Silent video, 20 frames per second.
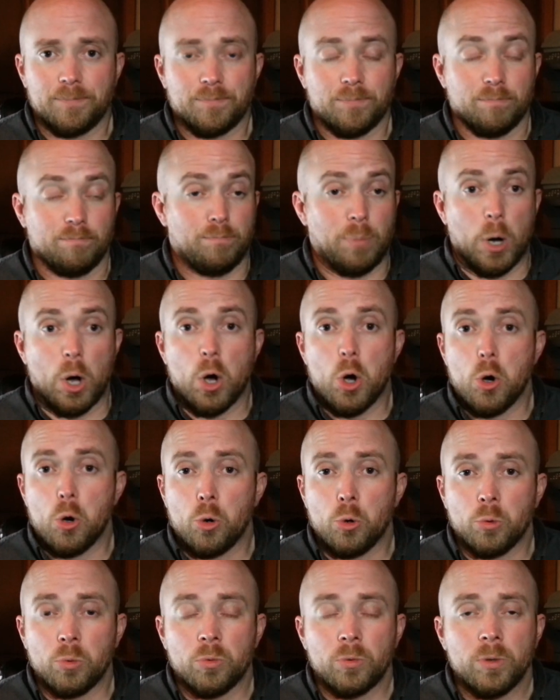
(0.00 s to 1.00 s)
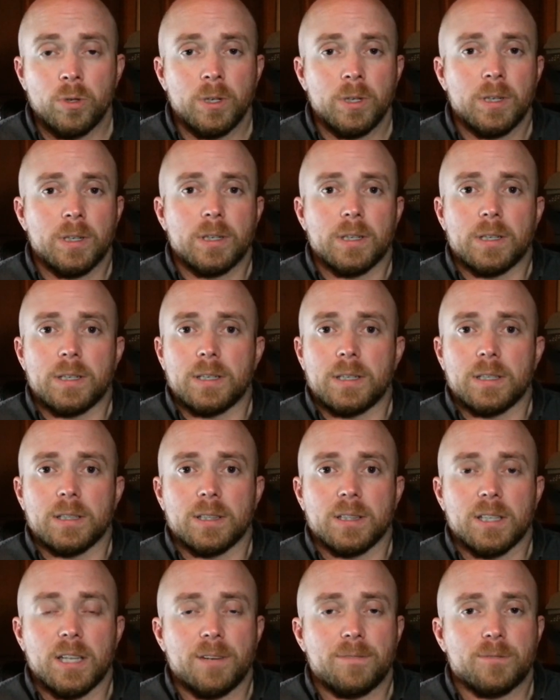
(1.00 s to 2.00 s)
bone,
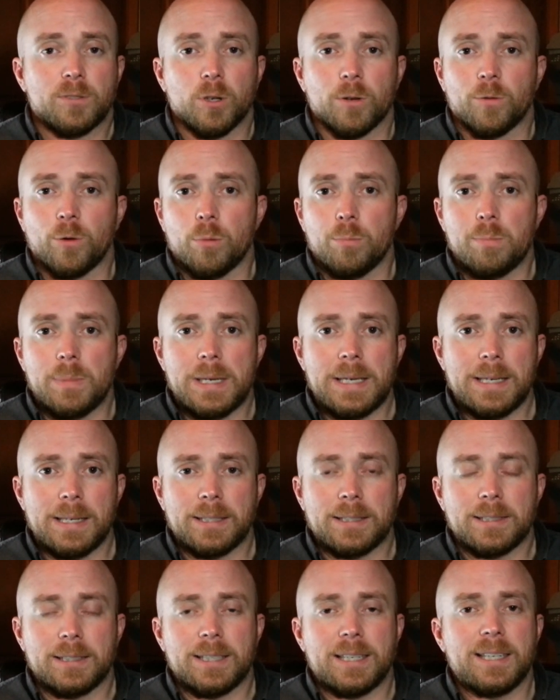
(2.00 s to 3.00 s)
leftover meat,